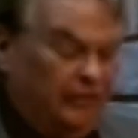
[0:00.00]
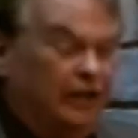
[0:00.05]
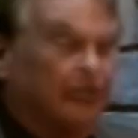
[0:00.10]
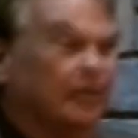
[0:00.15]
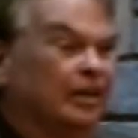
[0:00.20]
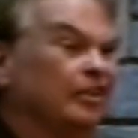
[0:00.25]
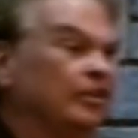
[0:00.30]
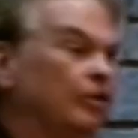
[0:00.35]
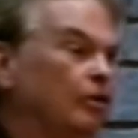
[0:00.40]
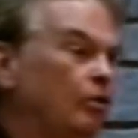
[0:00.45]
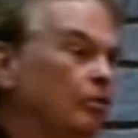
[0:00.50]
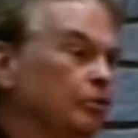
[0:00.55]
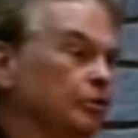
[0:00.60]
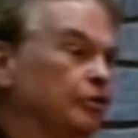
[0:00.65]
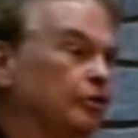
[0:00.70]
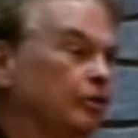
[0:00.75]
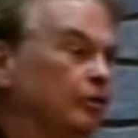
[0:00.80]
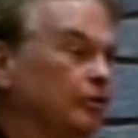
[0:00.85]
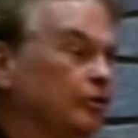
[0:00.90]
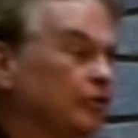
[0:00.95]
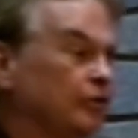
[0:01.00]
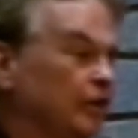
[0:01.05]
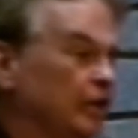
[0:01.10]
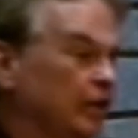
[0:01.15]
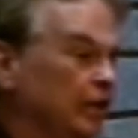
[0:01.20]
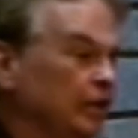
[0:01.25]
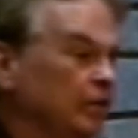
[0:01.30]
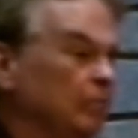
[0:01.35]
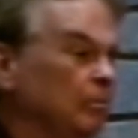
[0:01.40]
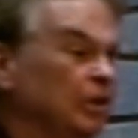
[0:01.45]
the whole church
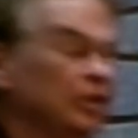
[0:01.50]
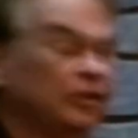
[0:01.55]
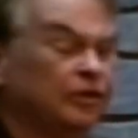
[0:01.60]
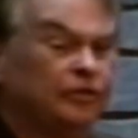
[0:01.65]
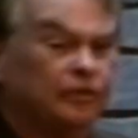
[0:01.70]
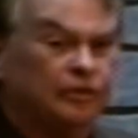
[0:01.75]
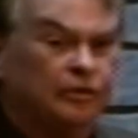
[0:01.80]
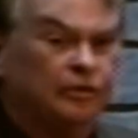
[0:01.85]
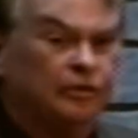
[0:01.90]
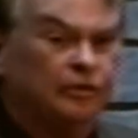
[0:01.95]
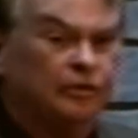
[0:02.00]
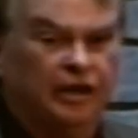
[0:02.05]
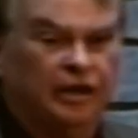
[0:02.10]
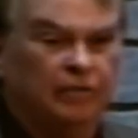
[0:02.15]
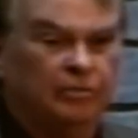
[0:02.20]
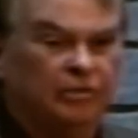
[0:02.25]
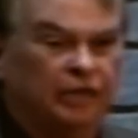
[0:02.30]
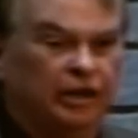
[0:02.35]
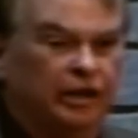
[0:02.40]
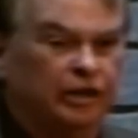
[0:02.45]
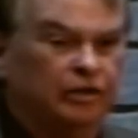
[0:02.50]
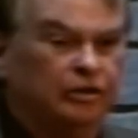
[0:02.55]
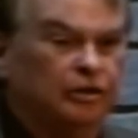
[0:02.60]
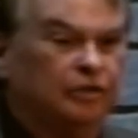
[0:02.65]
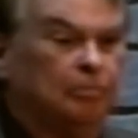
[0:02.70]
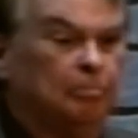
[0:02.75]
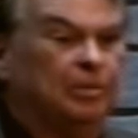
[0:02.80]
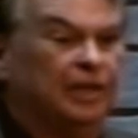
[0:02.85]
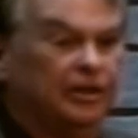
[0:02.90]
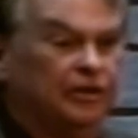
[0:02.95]
thing and ministers came later,
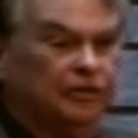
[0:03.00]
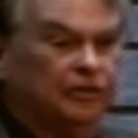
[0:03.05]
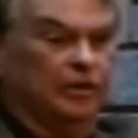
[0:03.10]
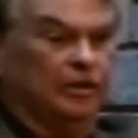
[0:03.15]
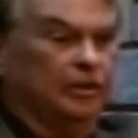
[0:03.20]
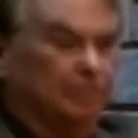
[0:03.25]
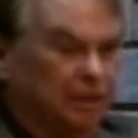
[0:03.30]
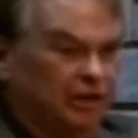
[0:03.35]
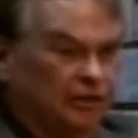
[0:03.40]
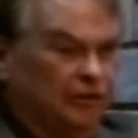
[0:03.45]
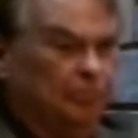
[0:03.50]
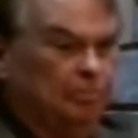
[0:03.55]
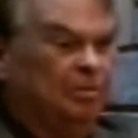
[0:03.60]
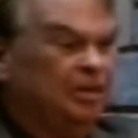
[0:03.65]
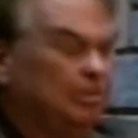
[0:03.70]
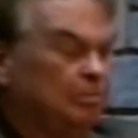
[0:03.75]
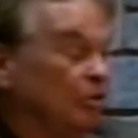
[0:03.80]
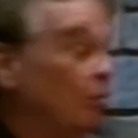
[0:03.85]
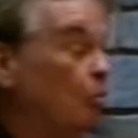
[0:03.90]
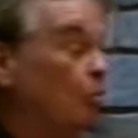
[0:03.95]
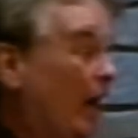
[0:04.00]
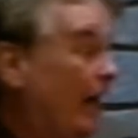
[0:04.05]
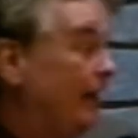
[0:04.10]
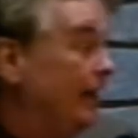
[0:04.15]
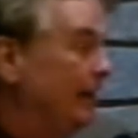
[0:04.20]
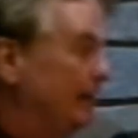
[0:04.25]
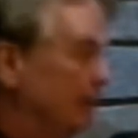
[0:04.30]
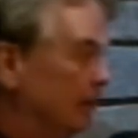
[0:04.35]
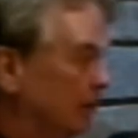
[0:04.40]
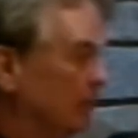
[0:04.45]
basically because people
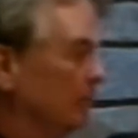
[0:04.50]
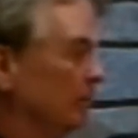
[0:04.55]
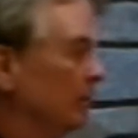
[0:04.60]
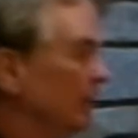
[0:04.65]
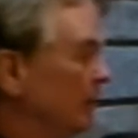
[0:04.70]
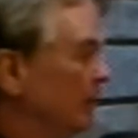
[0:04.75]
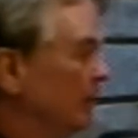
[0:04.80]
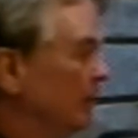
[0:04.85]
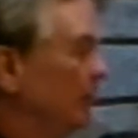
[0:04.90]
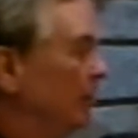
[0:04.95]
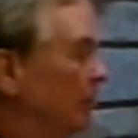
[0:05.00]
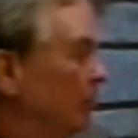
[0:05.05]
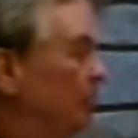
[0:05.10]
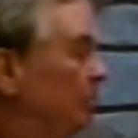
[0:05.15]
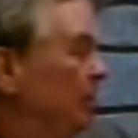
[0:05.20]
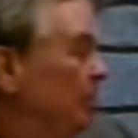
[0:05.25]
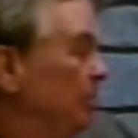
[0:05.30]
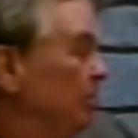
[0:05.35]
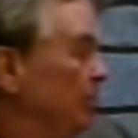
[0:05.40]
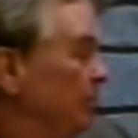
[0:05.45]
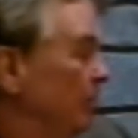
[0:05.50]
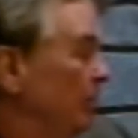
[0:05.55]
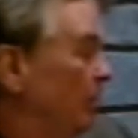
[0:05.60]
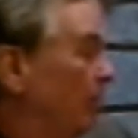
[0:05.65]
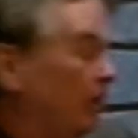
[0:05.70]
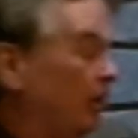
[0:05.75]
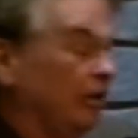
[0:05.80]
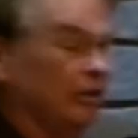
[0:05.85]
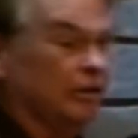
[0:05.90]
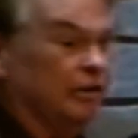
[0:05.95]
wanted it. People
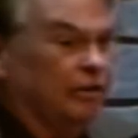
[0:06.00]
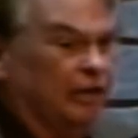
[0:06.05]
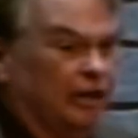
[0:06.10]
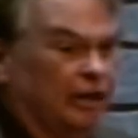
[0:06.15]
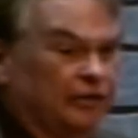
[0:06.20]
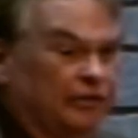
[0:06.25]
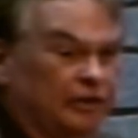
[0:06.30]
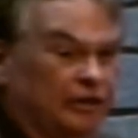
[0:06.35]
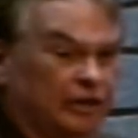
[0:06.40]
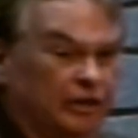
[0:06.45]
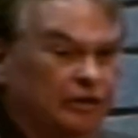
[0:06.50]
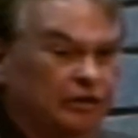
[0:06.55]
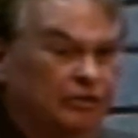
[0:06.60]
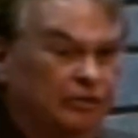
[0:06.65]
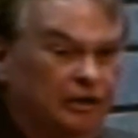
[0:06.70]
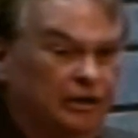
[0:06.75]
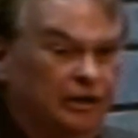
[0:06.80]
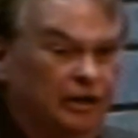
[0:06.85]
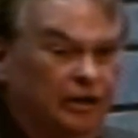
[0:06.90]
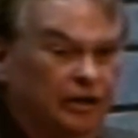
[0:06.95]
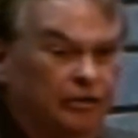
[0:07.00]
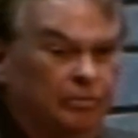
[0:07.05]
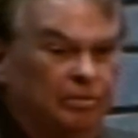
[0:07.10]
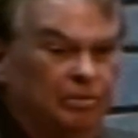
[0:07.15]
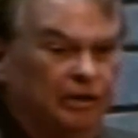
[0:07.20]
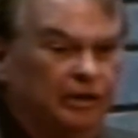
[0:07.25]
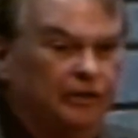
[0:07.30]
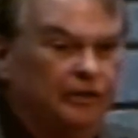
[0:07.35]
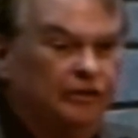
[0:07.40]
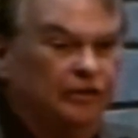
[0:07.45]
all across the country and other
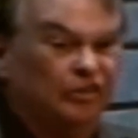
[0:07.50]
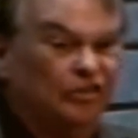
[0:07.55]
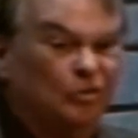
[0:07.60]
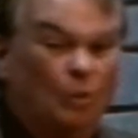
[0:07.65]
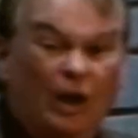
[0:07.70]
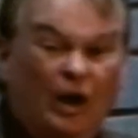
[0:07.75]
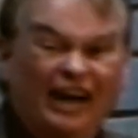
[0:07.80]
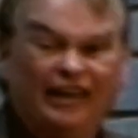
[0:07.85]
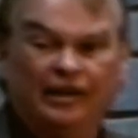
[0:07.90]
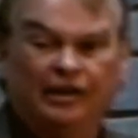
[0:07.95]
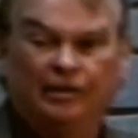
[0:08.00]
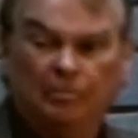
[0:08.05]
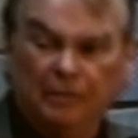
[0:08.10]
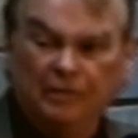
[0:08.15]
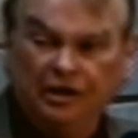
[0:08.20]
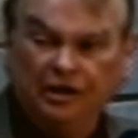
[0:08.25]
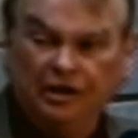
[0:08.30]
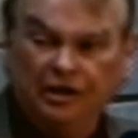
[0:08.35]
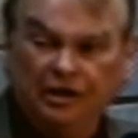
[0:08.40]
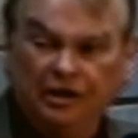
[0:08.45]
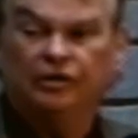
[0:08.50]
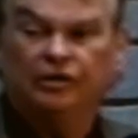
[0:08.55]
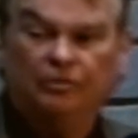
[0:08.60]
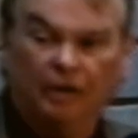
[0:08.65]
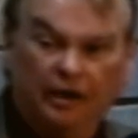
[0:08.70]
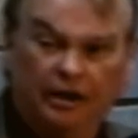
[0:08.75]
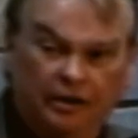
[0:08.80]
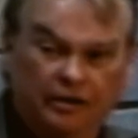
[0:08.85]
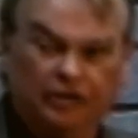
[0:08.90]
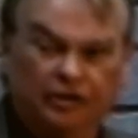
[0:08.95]
places wanted a ministry,
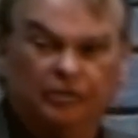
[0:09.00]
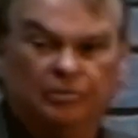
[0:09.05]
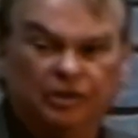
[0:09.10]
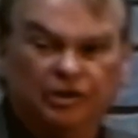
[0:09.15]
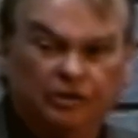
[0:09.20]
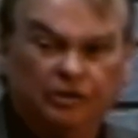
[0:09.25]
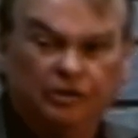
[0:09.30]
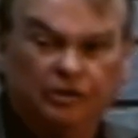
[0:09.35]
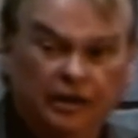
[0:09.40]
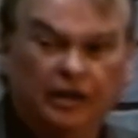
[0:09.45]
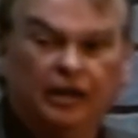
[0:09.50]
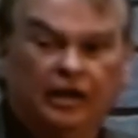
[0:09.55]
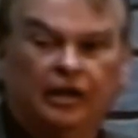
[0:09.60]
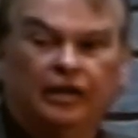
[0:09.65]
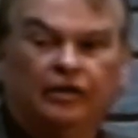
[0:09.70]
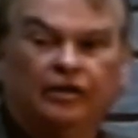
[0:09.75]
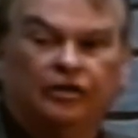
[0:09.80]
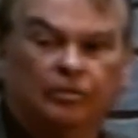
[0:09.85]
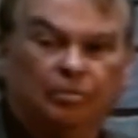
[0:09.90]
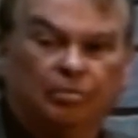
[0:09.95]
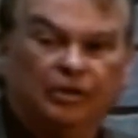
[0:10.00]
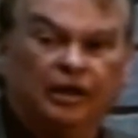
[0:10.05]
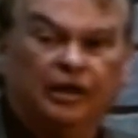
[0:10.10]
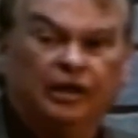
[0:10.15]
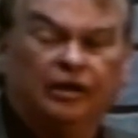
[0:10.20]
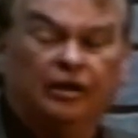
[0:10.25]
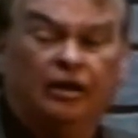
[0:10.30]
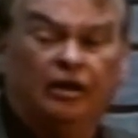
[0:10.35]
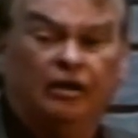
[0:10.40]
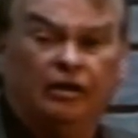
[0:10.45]
wanted a community to bring
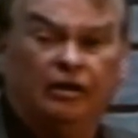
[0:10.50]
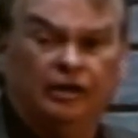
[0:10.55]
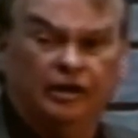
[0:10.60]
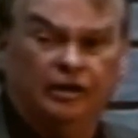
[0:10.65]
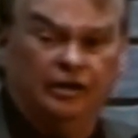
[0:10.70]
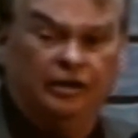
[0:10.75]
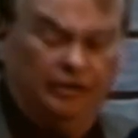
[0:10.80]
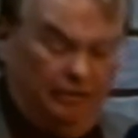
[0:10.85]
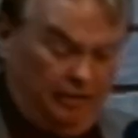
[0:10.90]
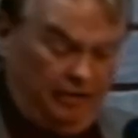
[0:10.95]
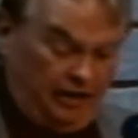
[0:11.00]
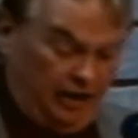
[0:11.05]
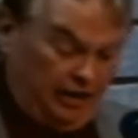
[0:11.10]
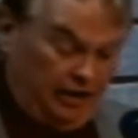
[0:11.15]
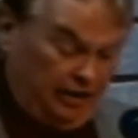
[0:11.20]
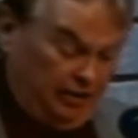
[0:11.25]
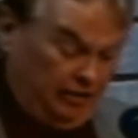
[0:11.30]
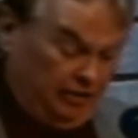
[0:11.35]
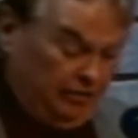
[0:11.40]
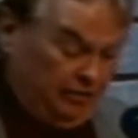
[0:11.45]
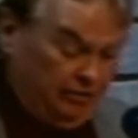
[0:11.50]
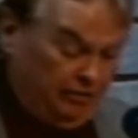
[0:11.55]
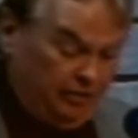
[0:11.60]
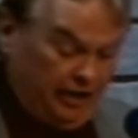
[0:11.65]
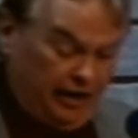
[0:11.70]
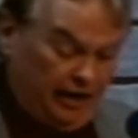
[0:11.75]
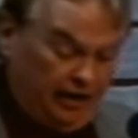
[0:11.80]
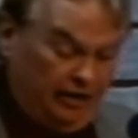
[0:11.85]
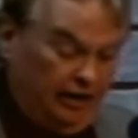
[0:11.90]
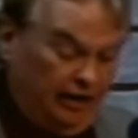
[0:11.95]
it all in and do
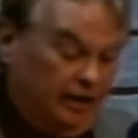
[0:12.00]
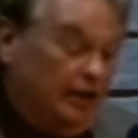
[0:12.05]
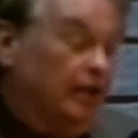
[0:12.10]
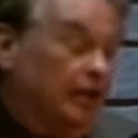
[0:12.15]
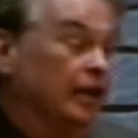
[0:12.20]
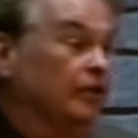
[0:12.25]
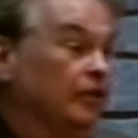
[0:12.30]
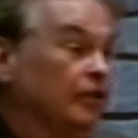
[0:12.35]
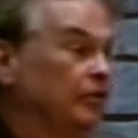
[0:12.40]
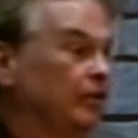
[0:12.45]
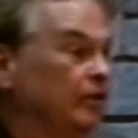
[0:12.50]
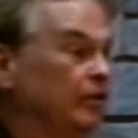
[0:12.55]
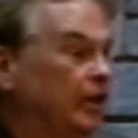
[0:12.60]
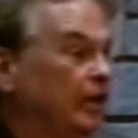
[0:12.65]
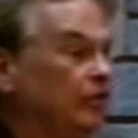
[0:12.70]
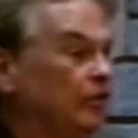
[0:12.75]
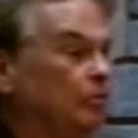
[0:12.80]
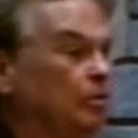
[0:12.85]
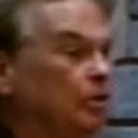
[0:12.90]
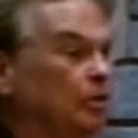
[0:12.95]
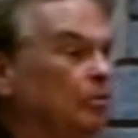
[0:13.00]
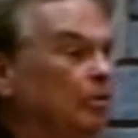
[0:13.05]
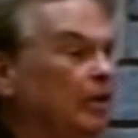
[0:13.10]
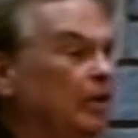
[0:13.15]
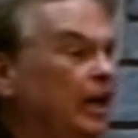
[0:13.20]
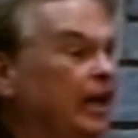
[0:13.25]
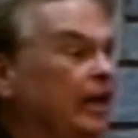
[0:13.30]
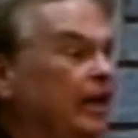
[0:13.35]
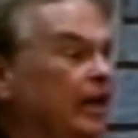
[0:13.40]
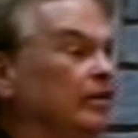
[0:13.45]
that. And so that's where we're
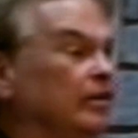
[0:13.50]
at.